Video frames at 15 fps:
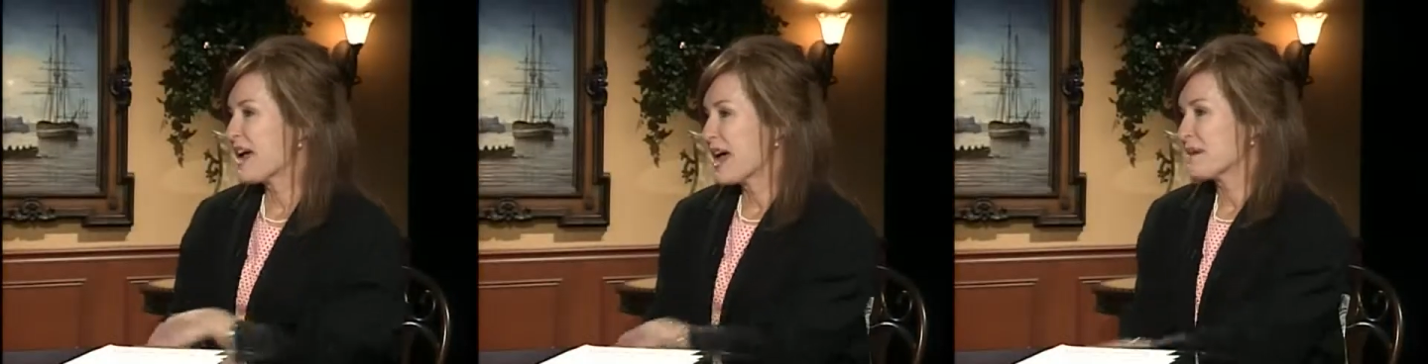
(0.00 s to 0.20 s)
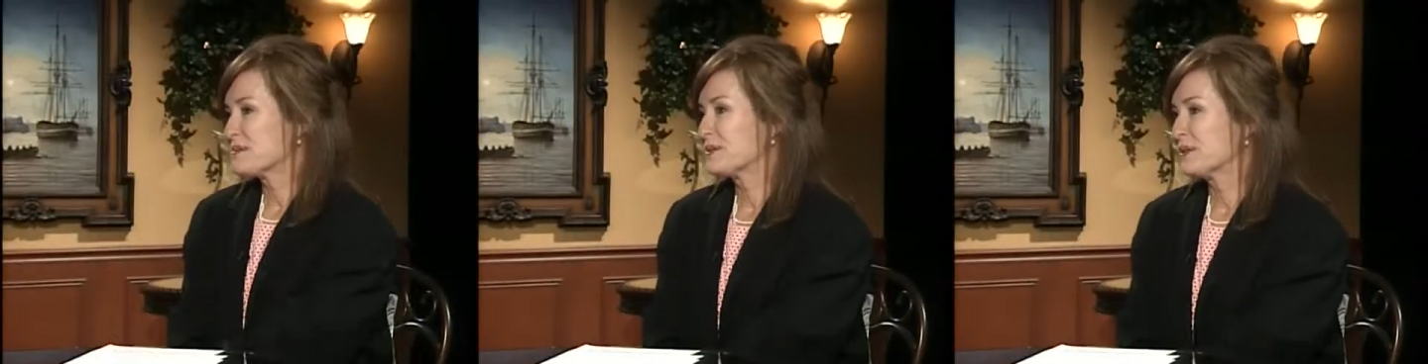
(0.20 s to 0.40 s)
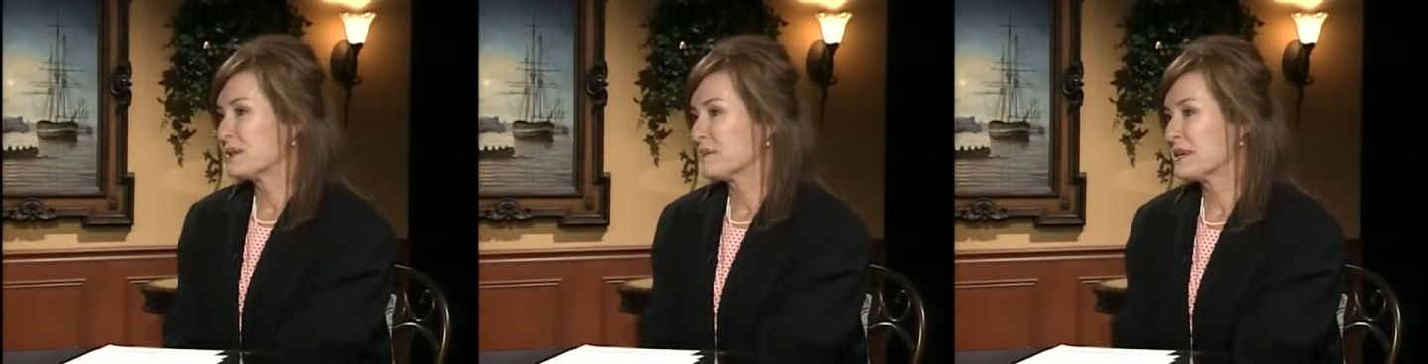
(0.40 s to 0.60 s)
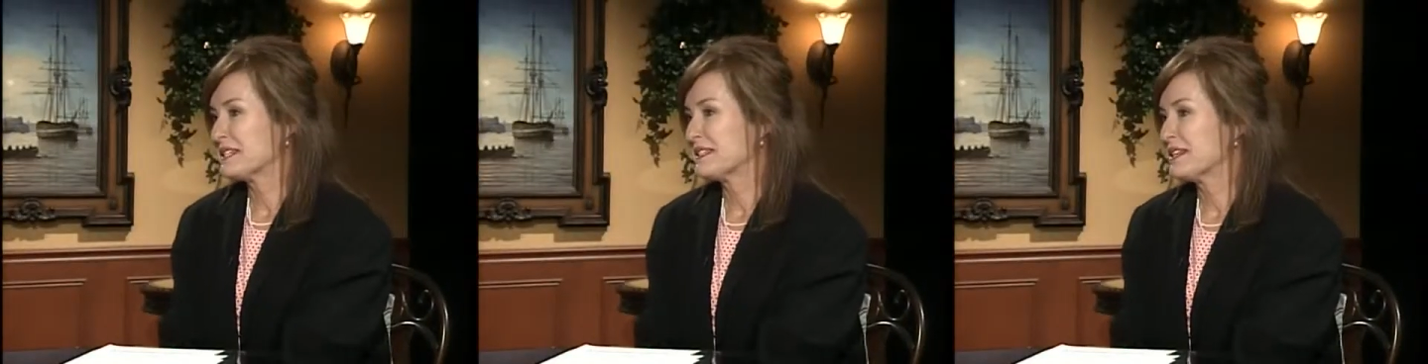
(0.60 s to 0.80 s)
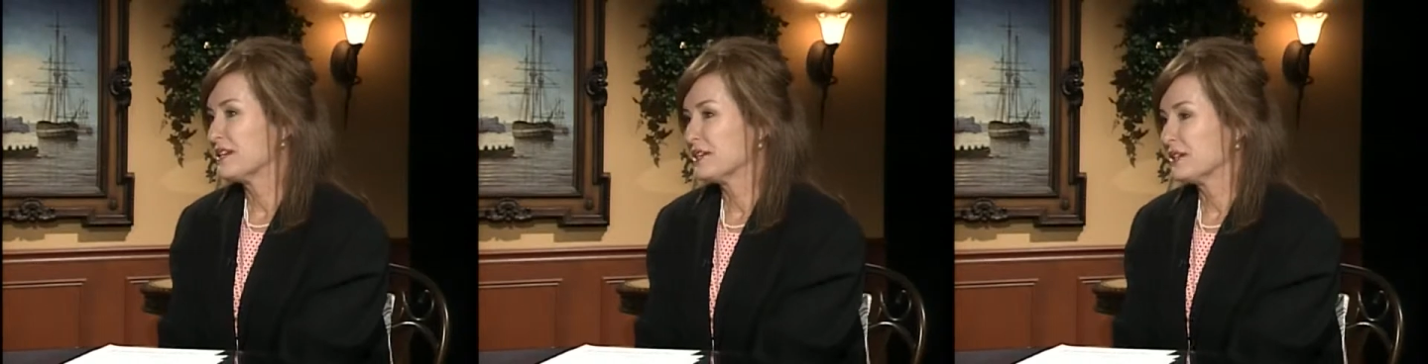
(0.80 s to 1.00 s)
absolutely
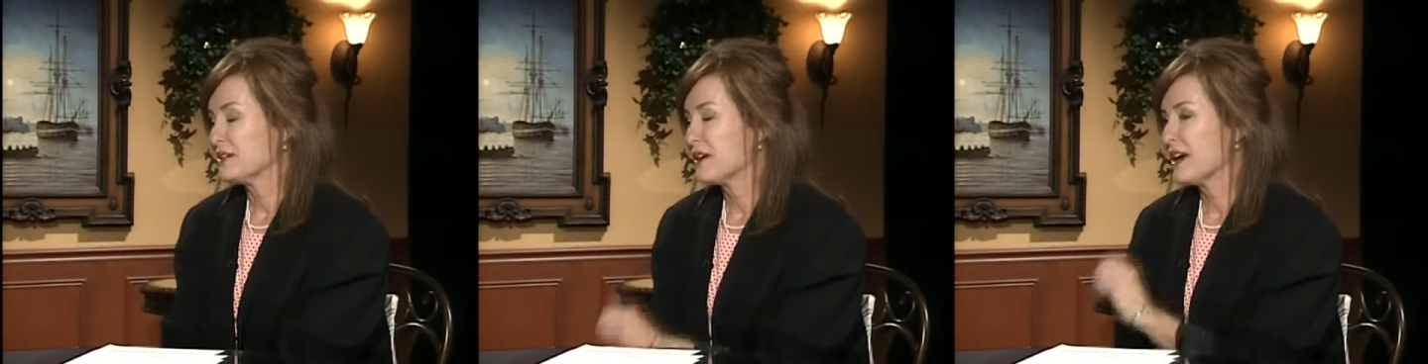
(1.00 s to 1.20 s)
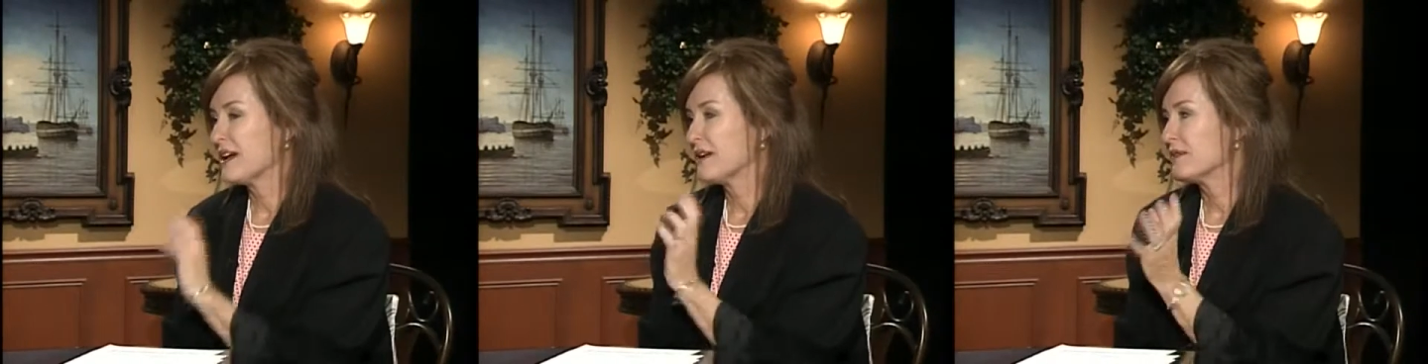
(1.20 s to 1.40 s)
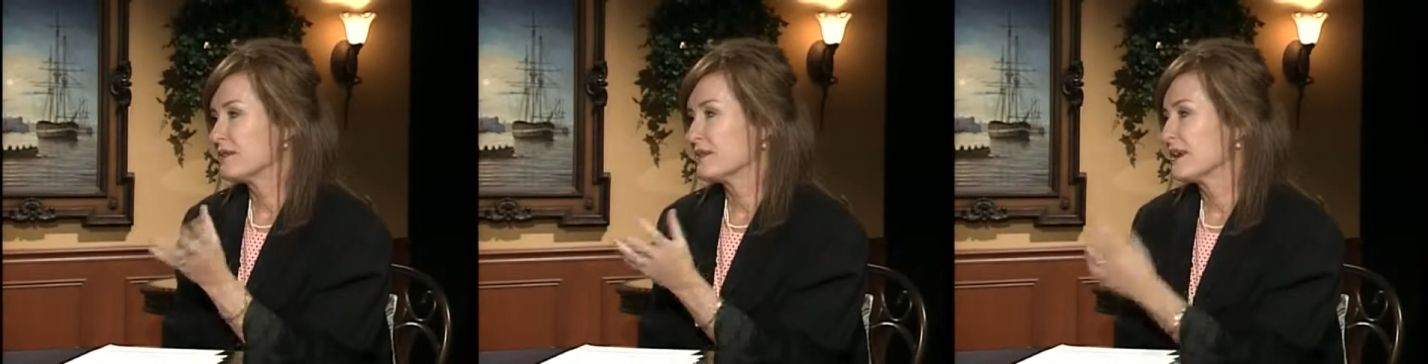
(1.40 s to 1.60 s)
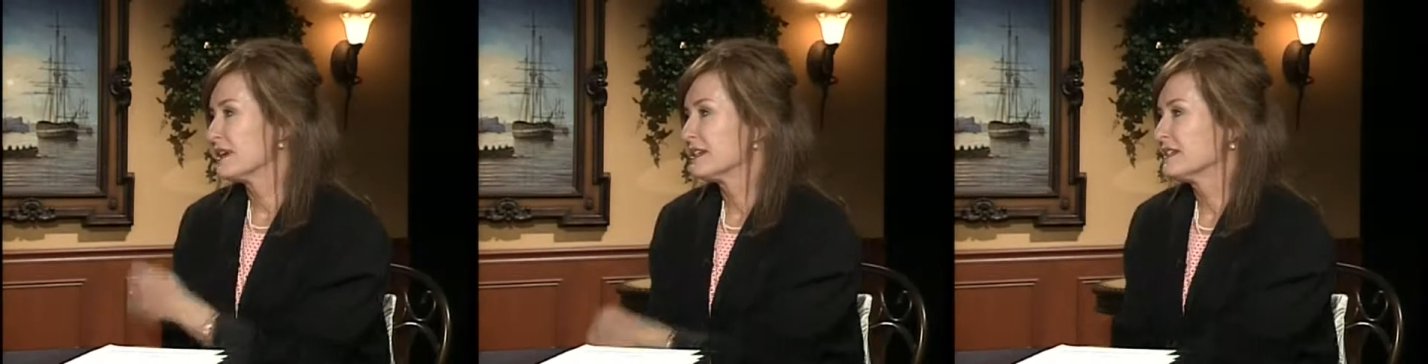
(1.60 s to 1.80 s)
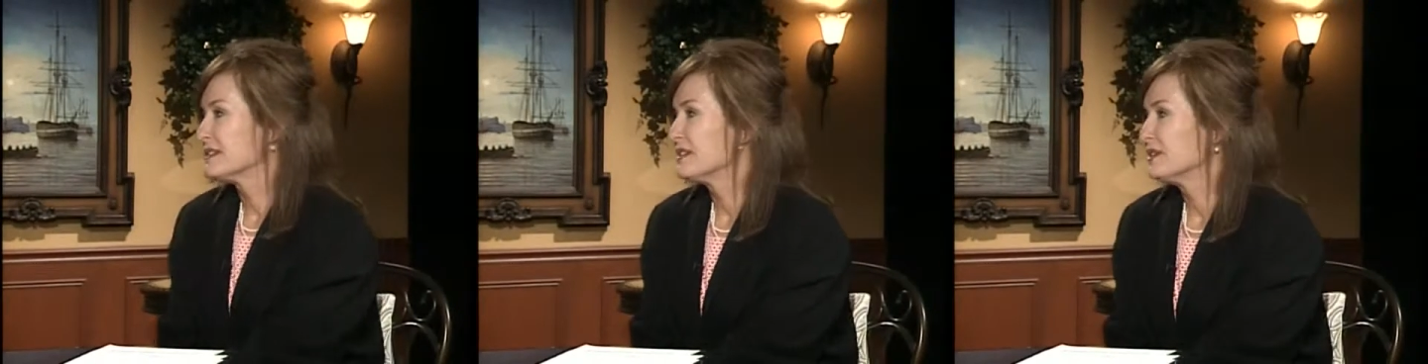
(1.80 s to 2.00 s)
amazing, and I have a
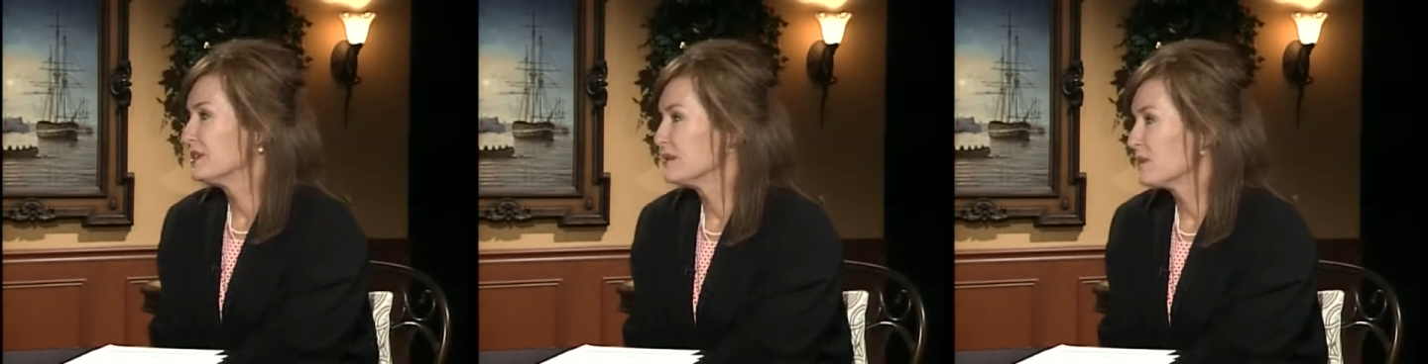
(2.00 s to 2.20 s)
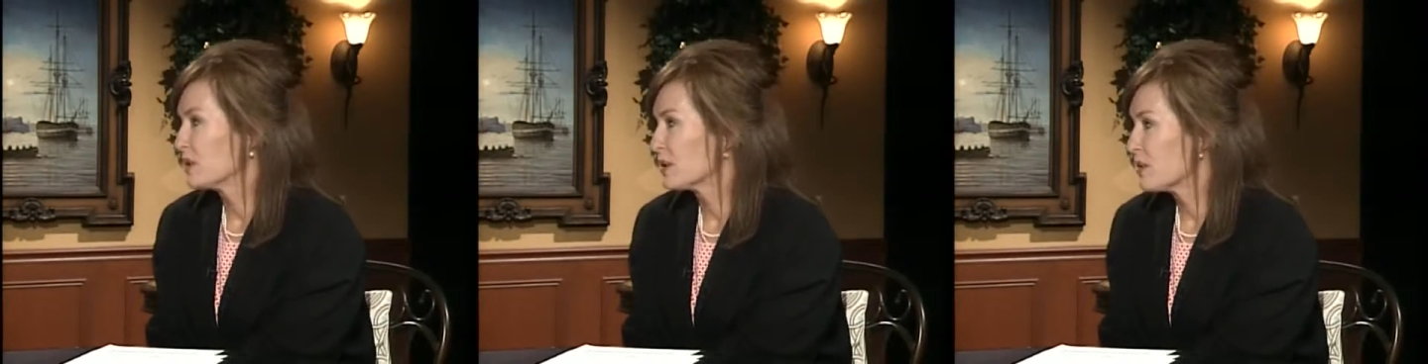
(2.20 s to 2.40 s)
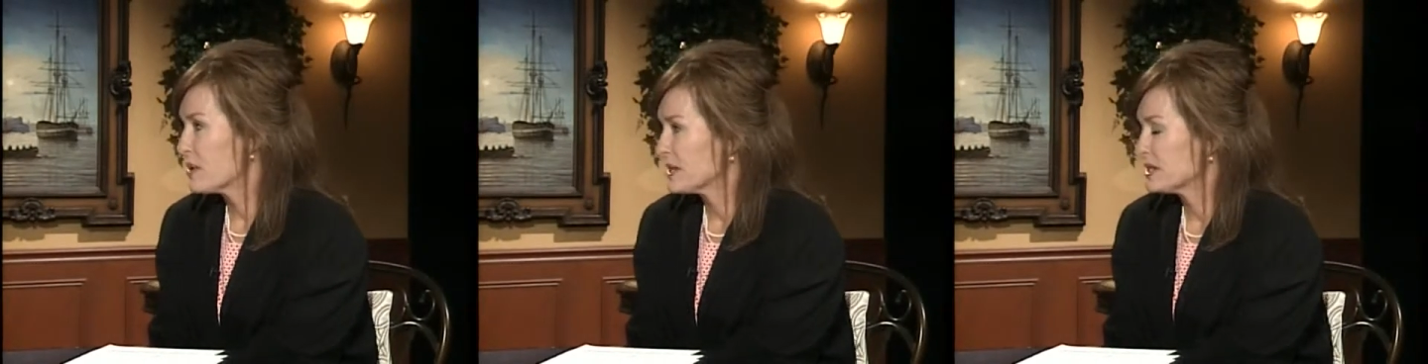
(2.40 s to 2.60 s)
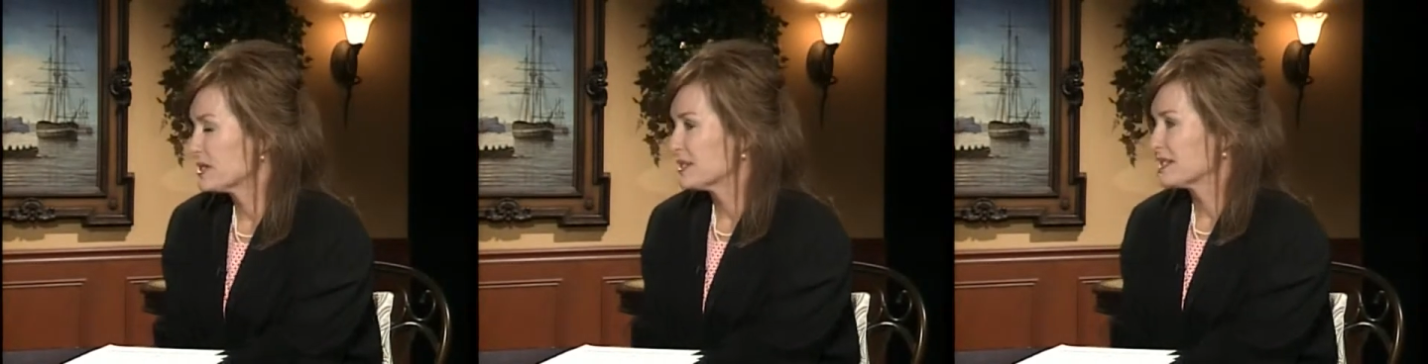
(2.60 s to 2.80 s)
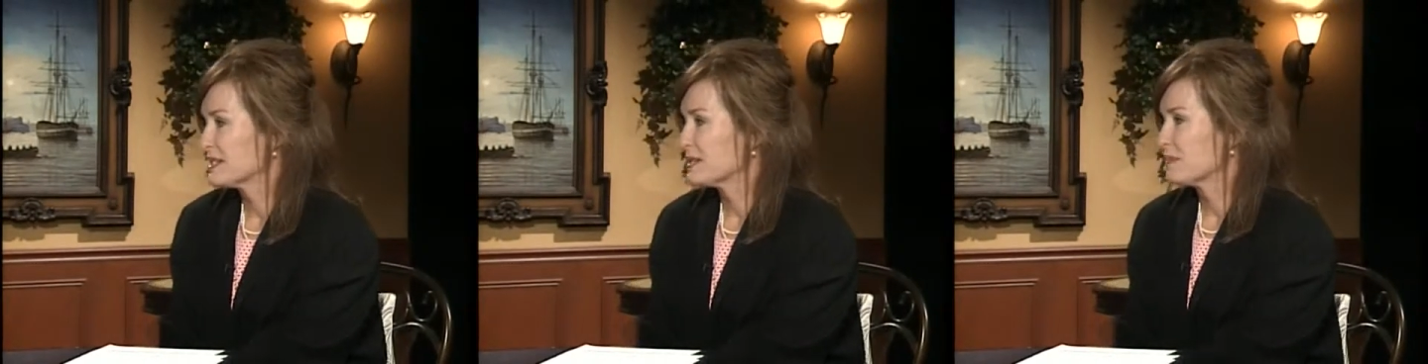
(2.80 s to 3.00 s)
gazillion more
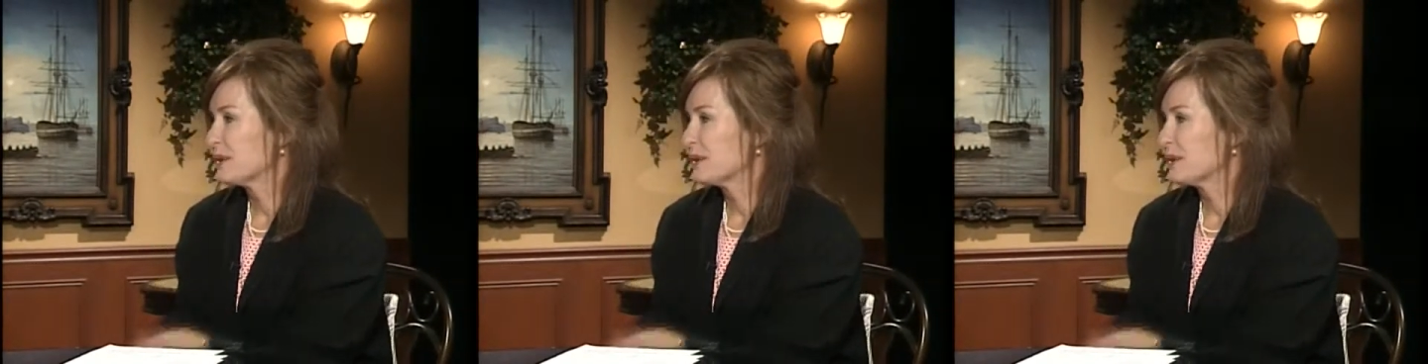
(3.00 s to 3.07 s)
questions,